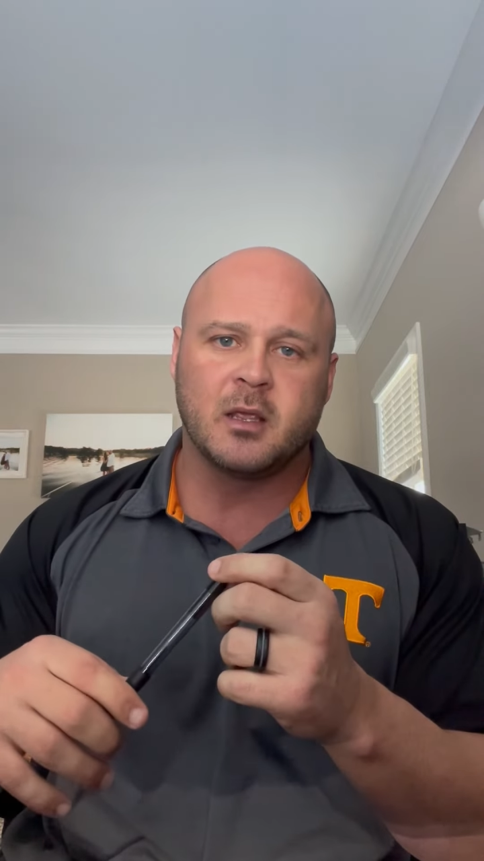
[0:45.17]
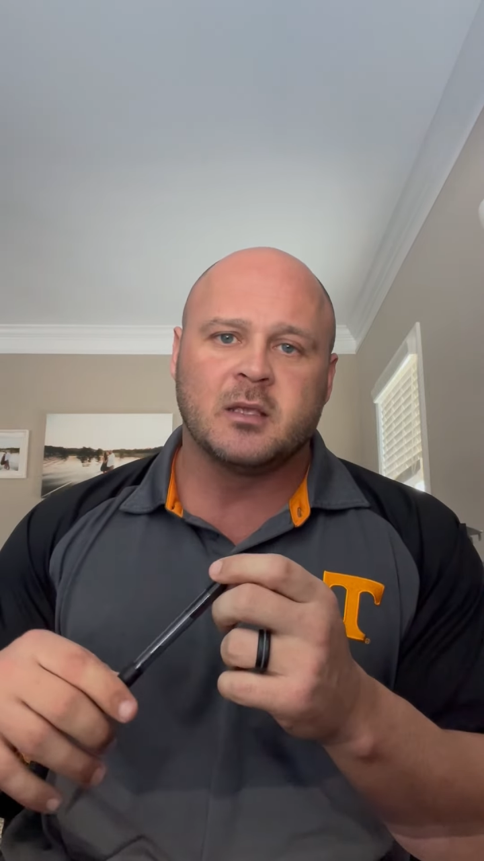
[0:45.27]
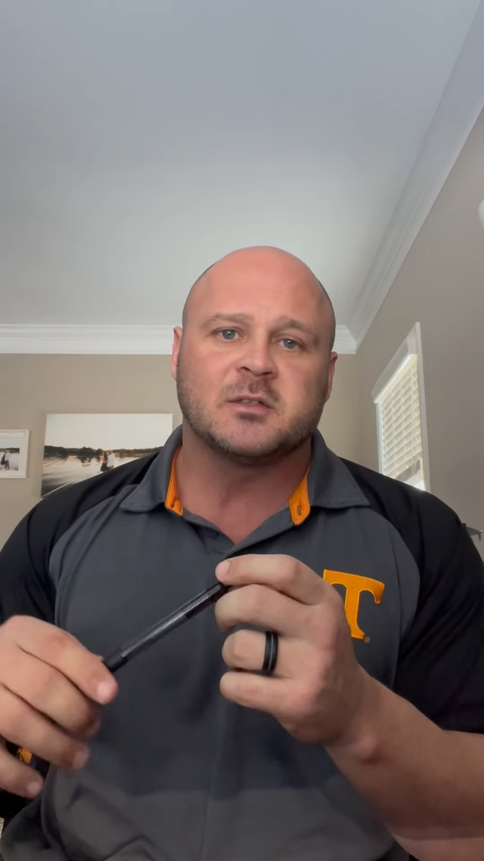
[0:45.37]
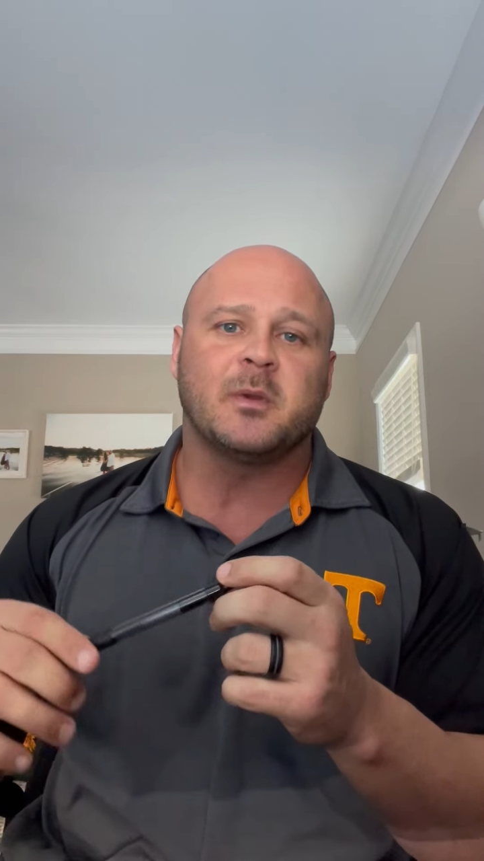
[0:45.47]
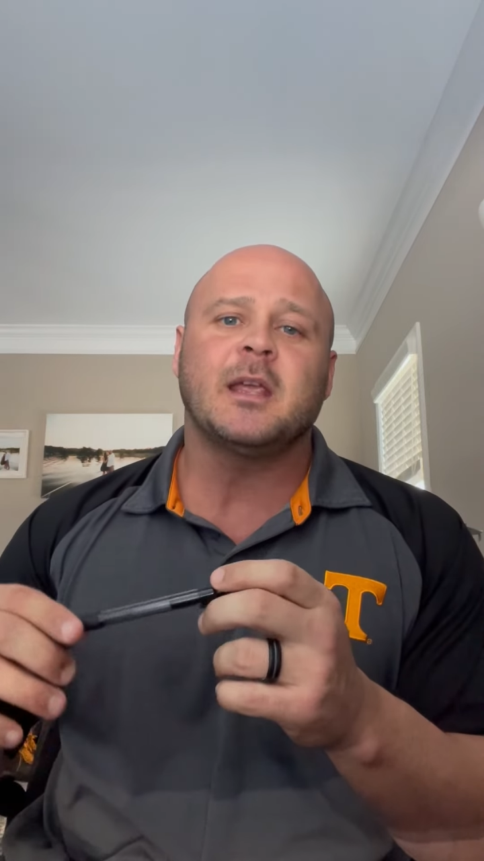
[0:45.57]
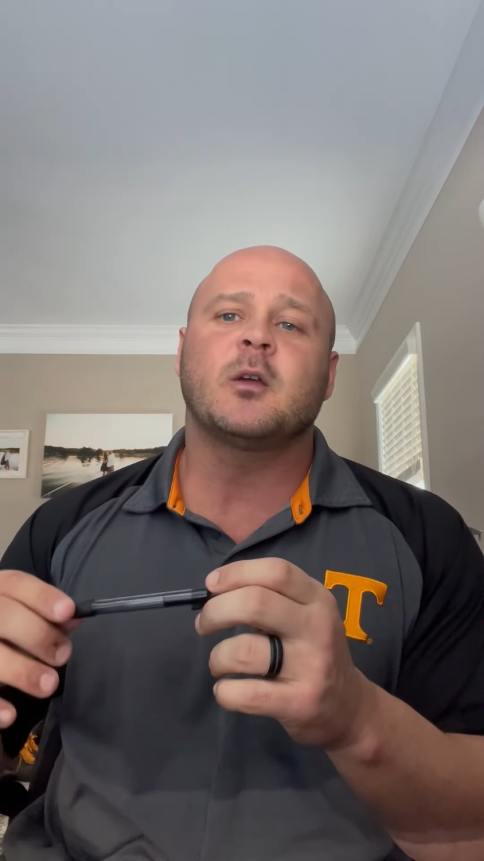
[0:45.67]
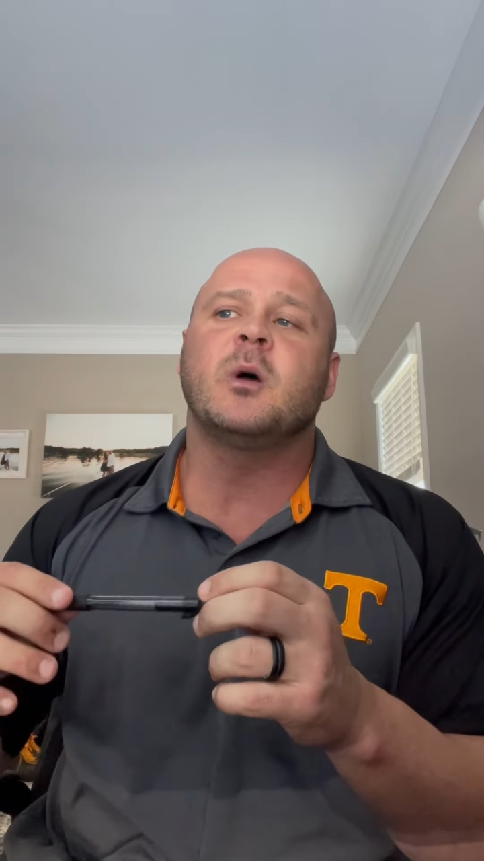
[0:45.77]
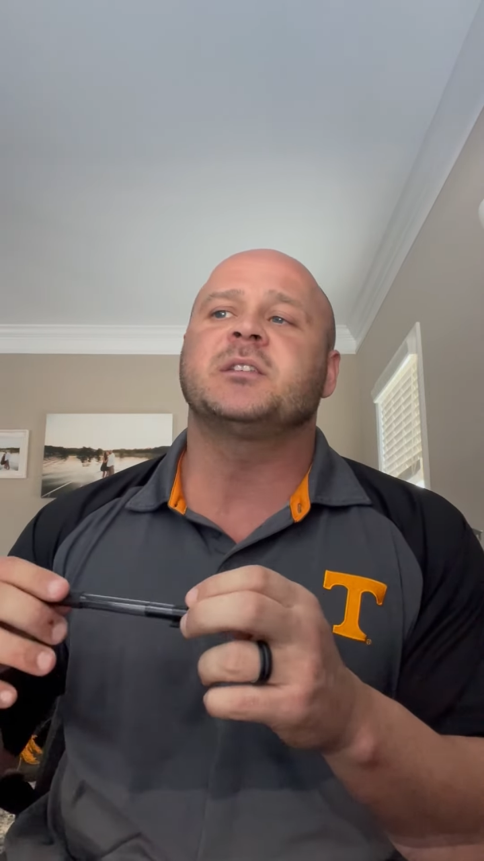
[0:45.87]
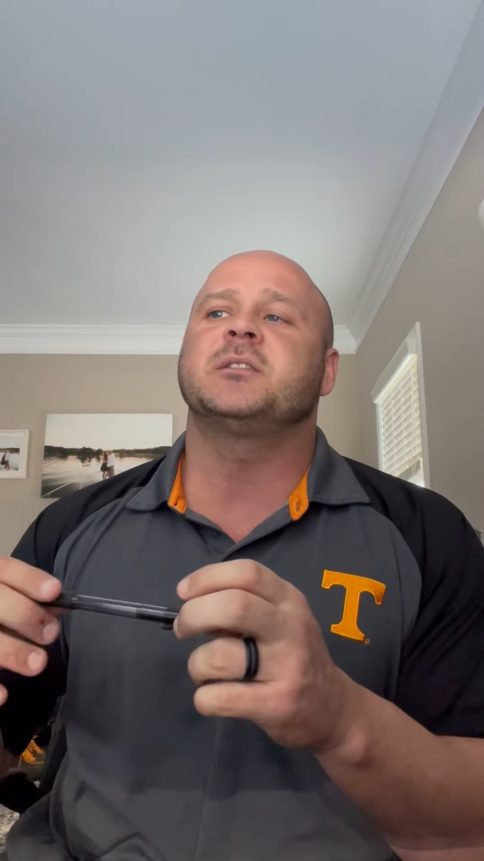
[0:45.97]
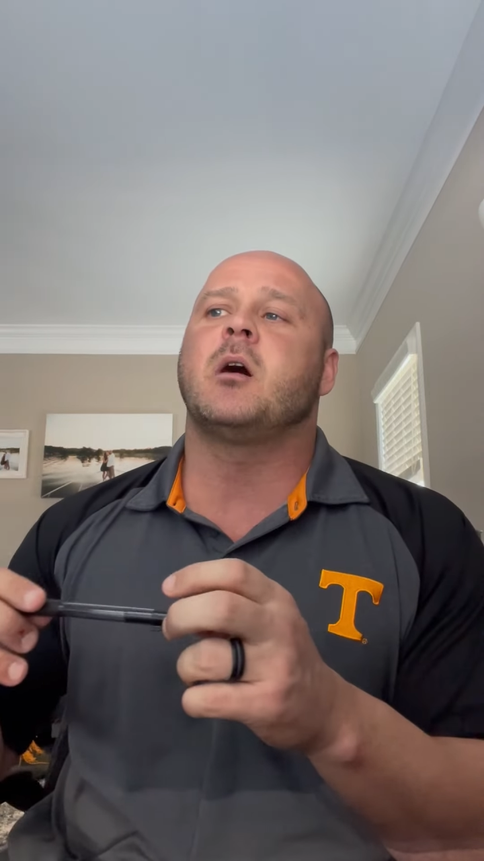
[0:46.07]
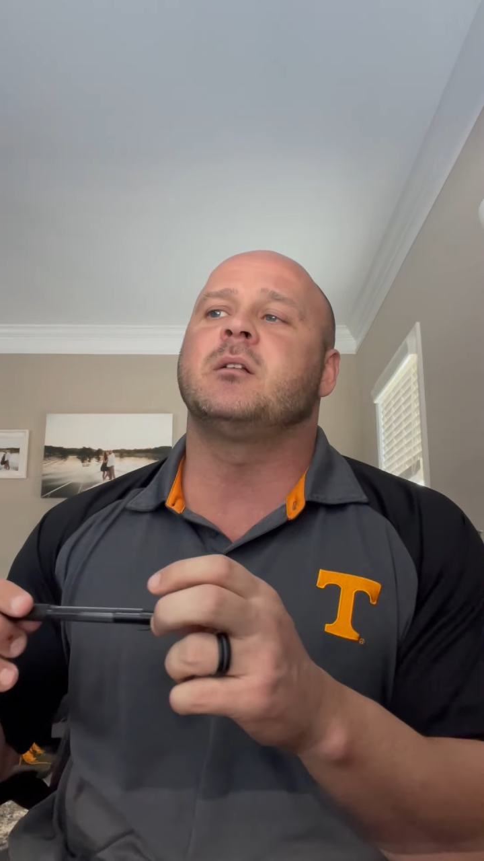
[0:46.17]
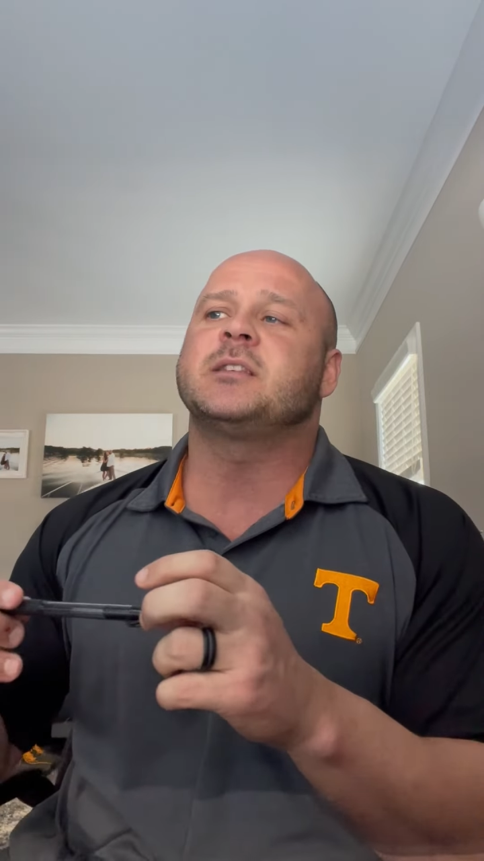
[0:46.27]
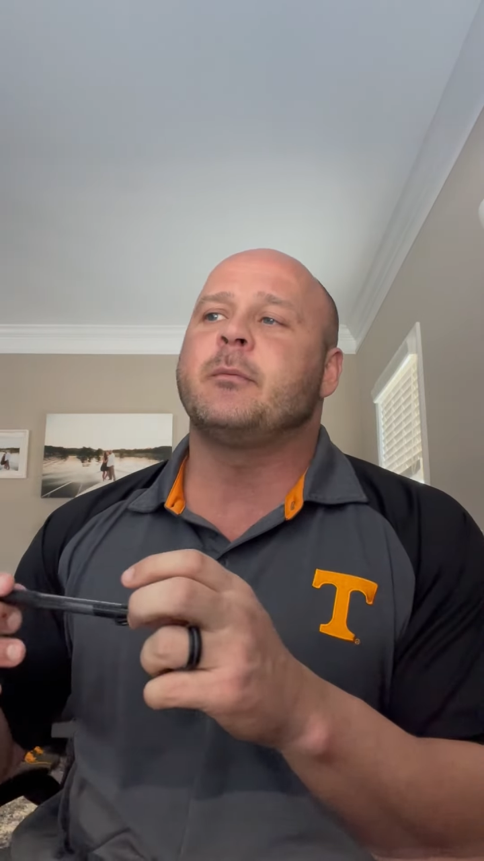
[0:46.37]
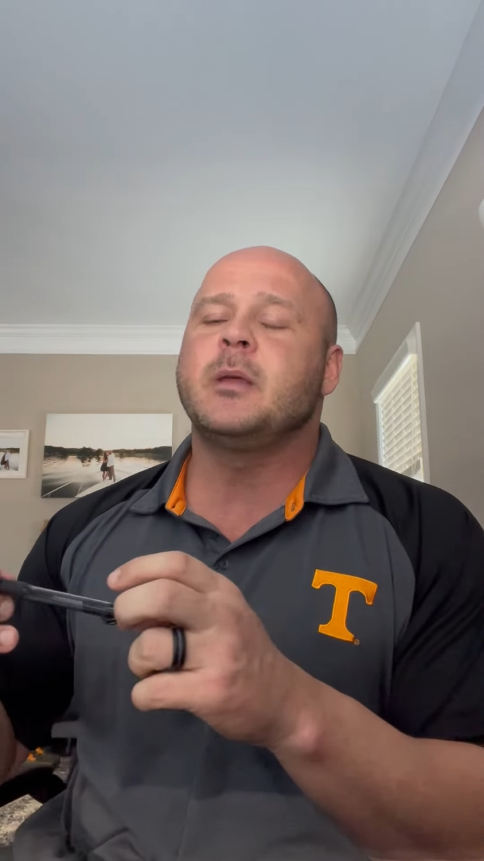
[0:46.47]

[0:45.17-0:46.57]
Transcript: So we get questions all the time,